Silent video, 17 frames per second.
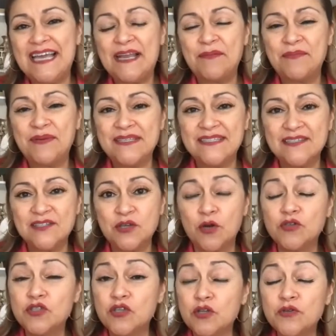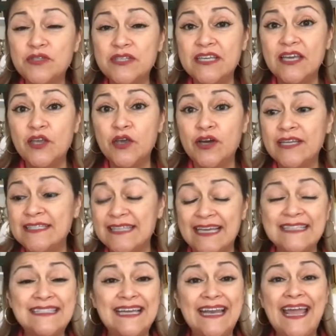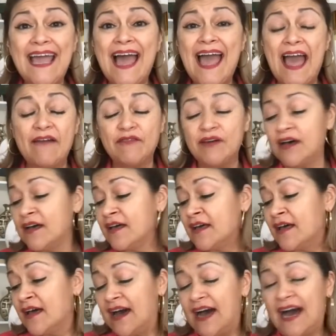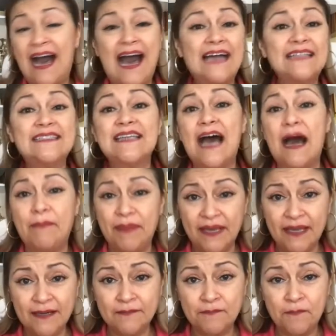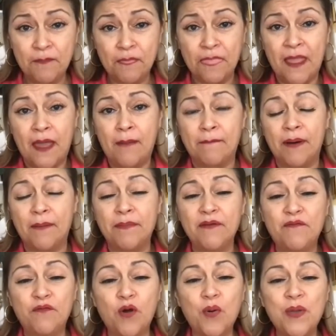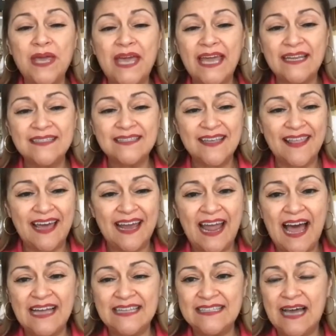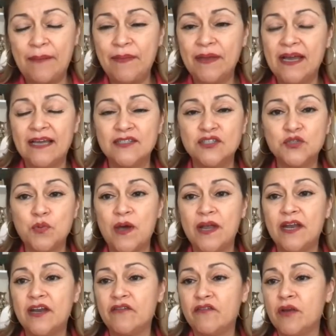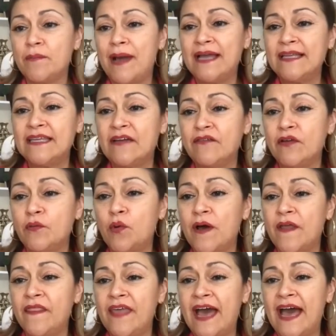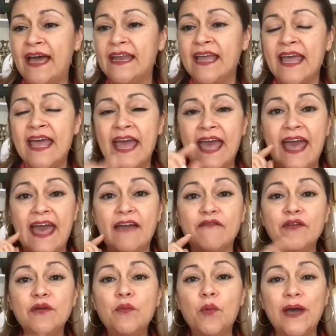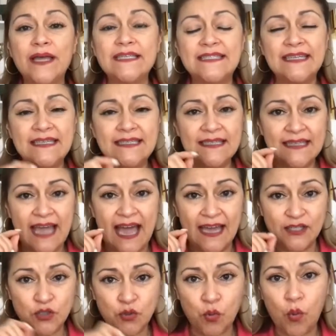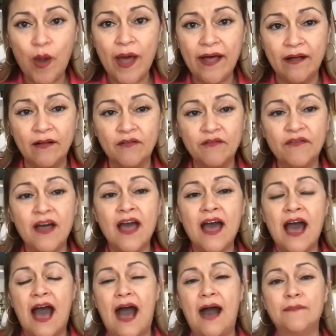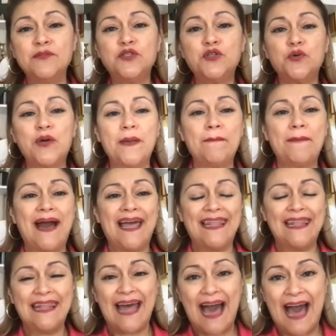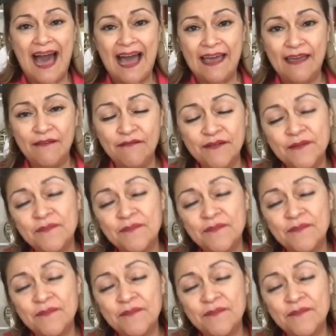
and business coach, Lucy Quinones. And today I have a hot topic. But before we get into that hot topic, I just wanted to remind everyone that every Wednesdays at 12, I'm doing my live